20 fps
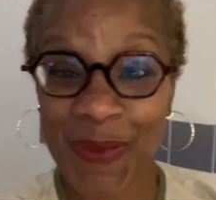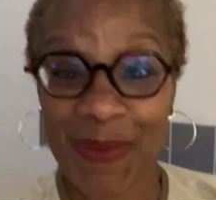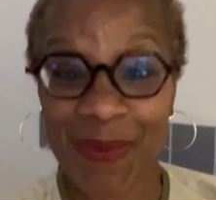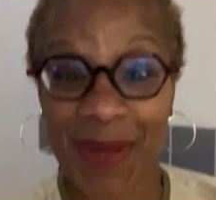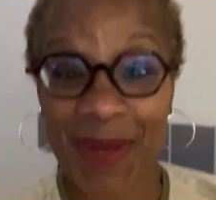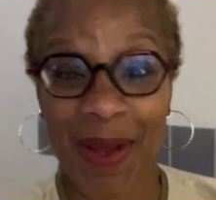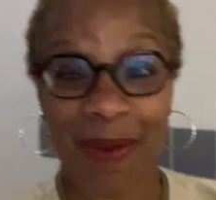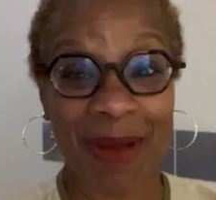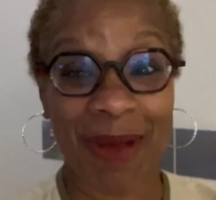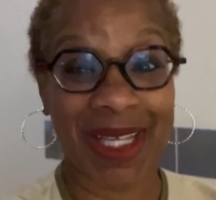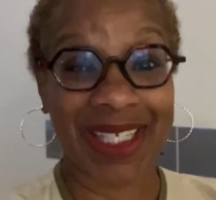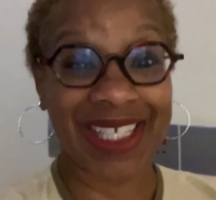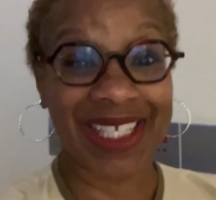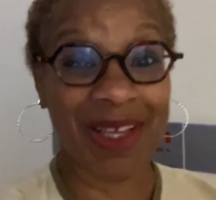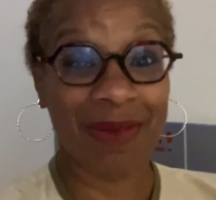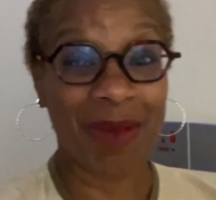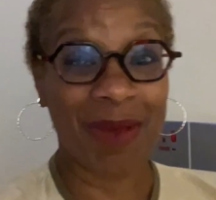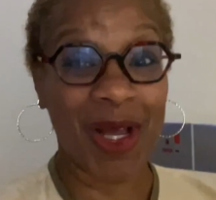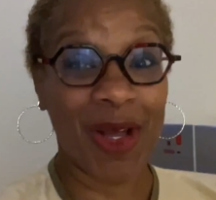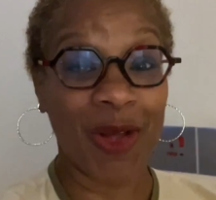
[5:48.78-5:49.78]
about to
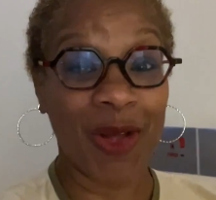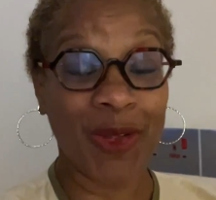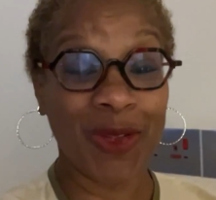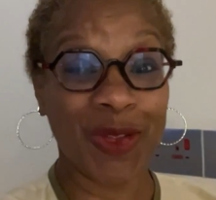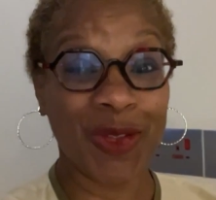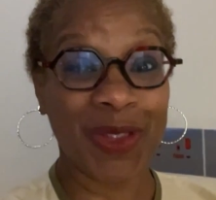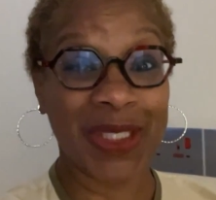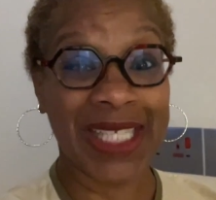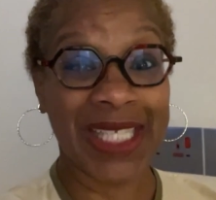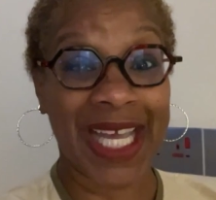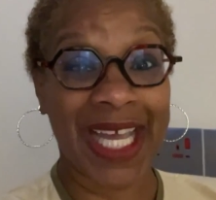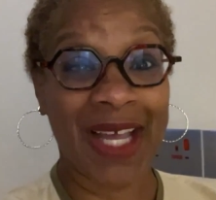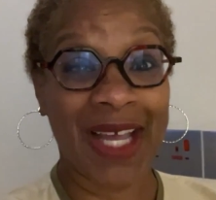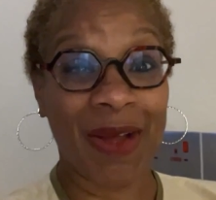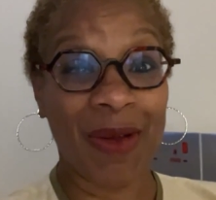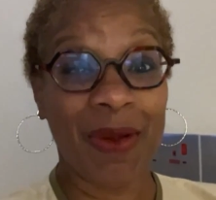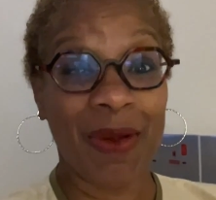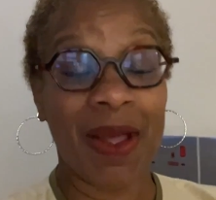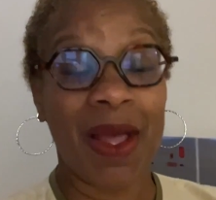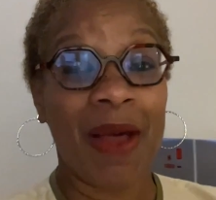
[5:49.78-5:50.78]
get my
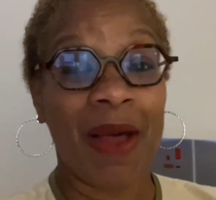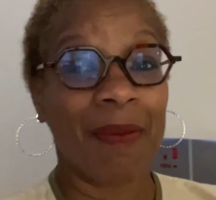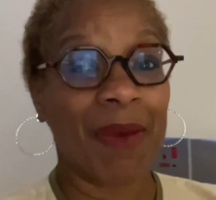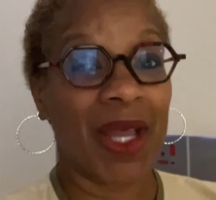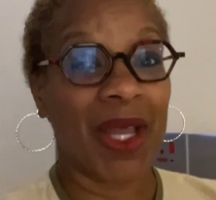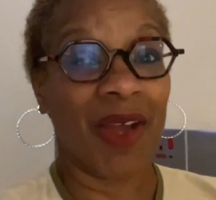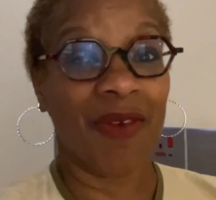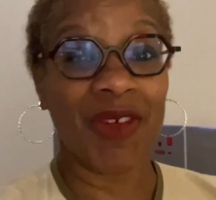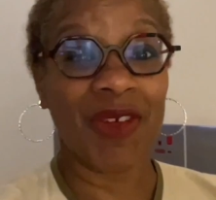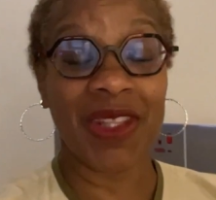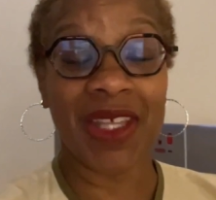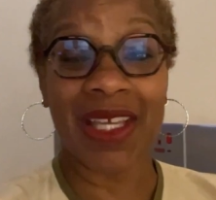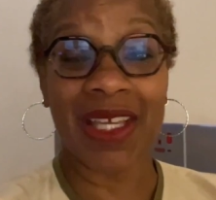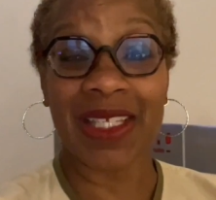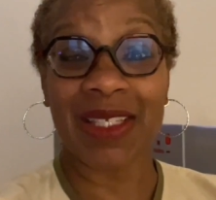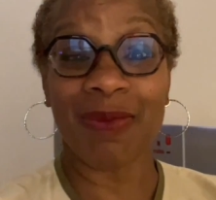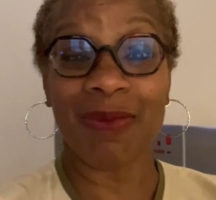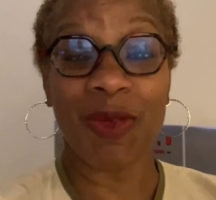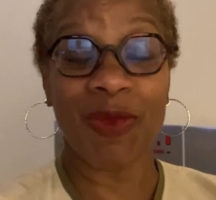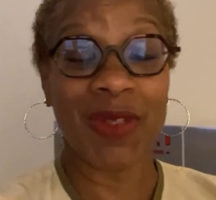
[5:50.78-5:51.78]
ultrasound, but everything
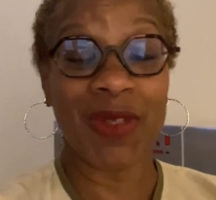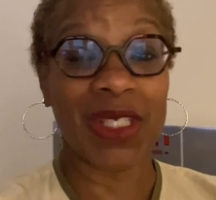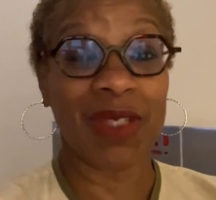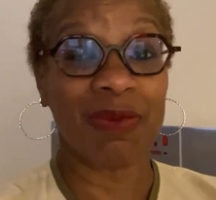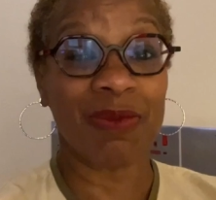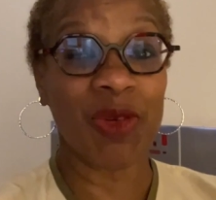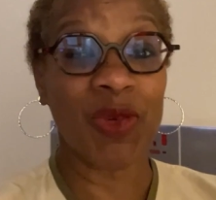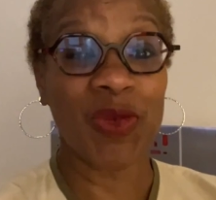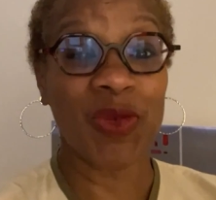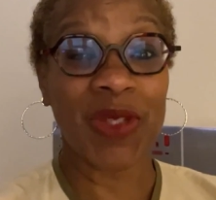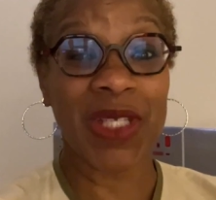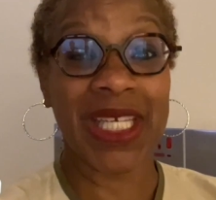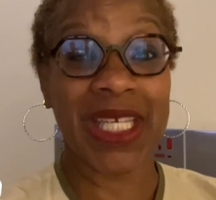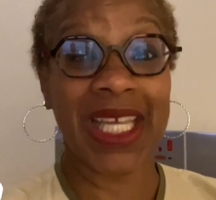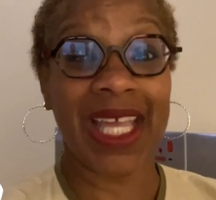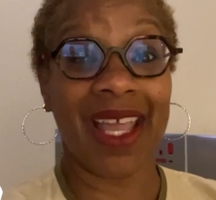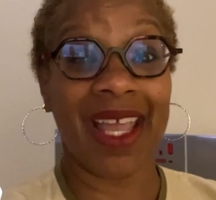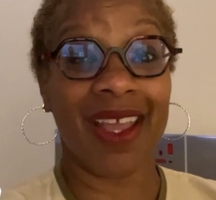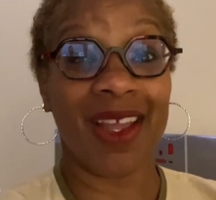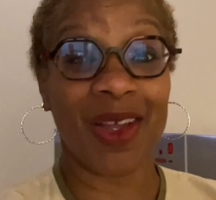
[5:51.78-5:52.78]
is moving smoothly
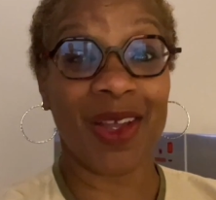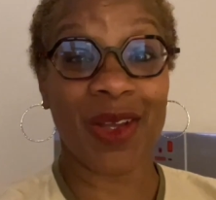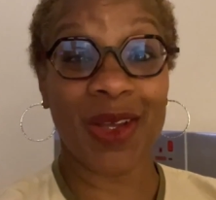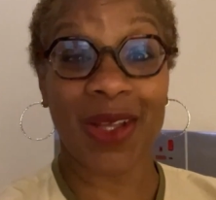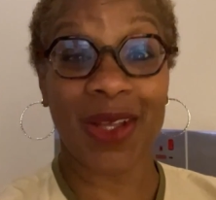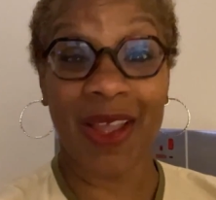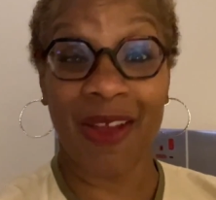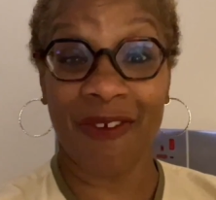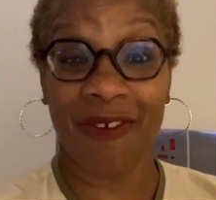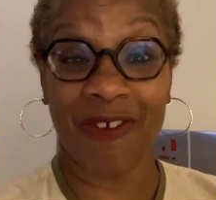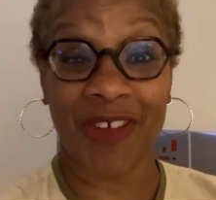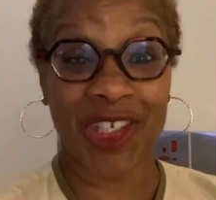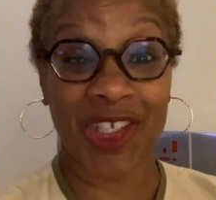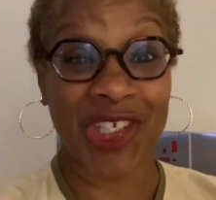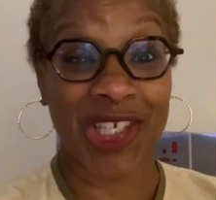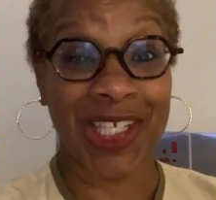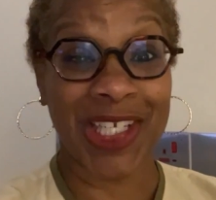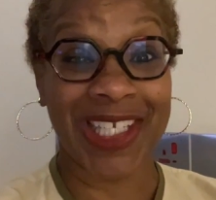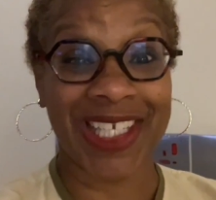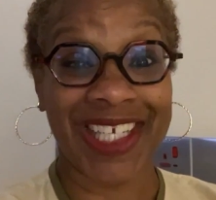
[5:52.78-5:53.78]
and
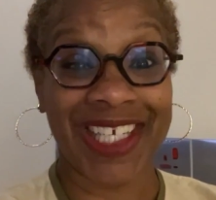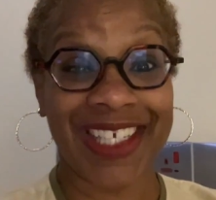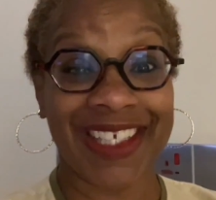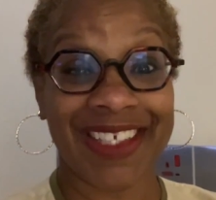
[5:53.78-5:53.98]
efficiently.